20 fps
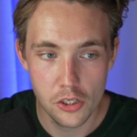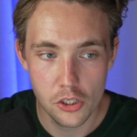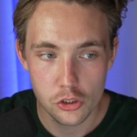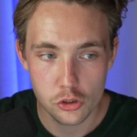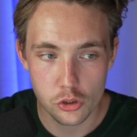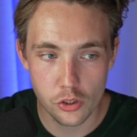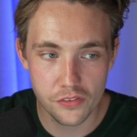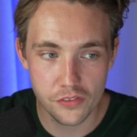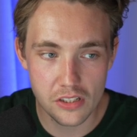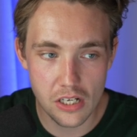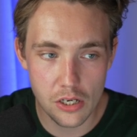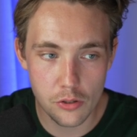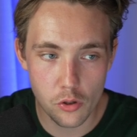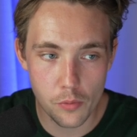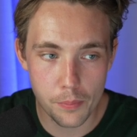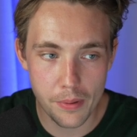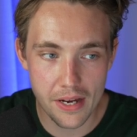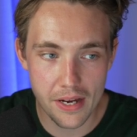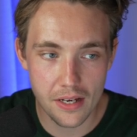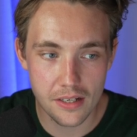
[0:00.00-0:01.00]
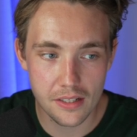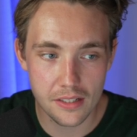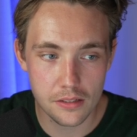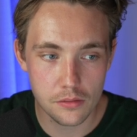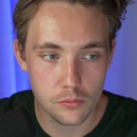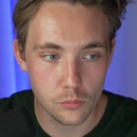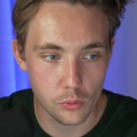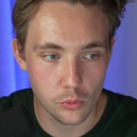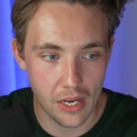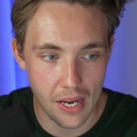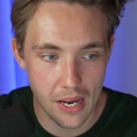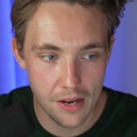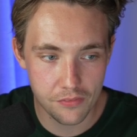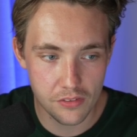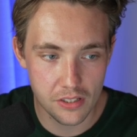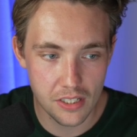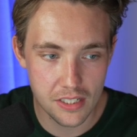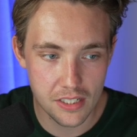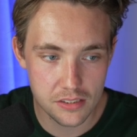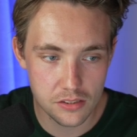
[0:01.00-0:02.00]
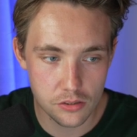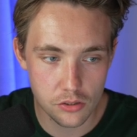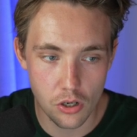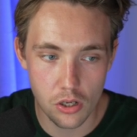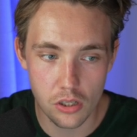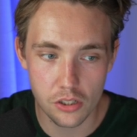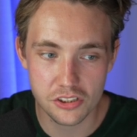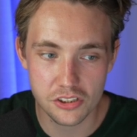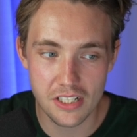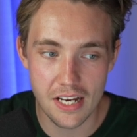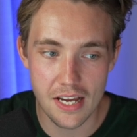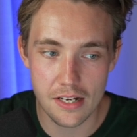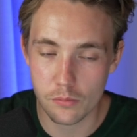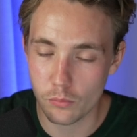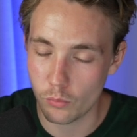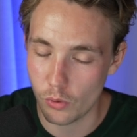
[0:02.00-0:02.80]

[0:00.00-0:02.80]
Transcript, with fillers: So if you now go back again, we have the HIX ScholarChat.